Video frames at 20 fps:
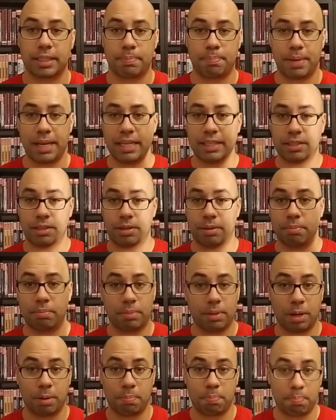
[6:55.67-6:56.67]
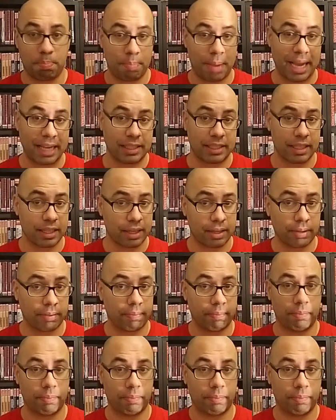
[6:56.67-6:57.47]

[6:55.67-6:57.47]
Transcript: a piece, so your basic